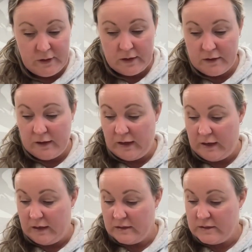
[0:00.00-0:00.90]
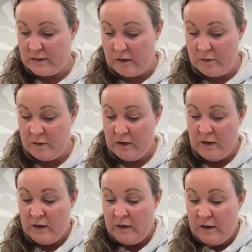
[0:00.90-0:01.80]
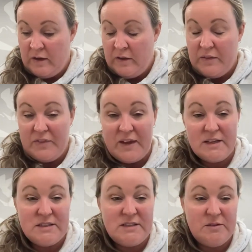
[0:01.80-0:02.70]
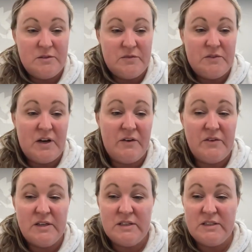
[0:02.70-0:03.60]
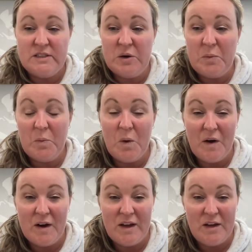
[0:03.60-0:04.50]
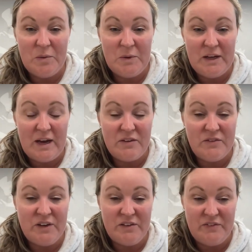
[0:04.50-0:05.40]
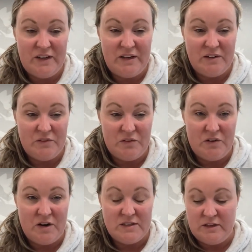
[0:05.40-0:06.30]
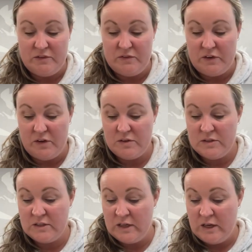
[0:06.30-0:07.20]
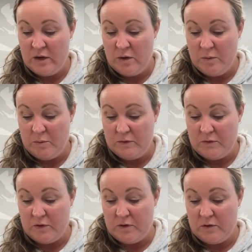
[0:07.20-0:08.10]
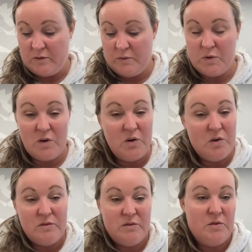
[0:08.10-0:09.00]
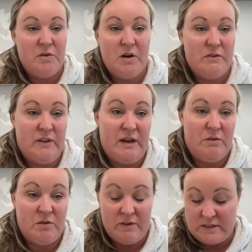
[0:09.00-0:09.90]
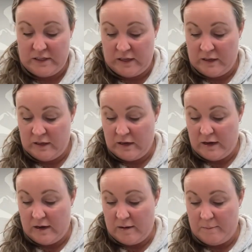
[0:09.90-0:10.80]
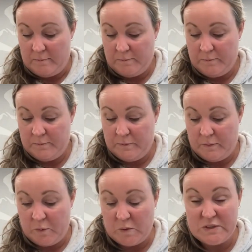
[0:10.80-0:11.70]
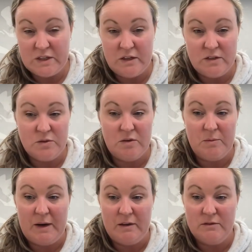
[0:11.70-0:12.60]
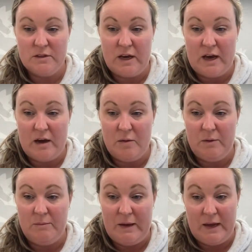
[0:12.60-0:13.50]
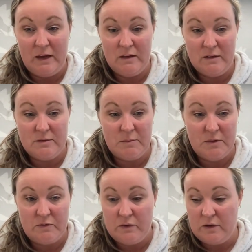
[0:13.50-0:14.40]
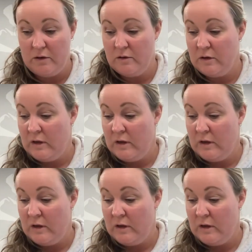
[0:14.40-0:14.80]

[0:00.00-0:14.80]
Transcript: Okay, so that sort of covers why we advocate feeding a variety of foods. I've got a lot gone over there already. Was going to talk about how we make some of the food.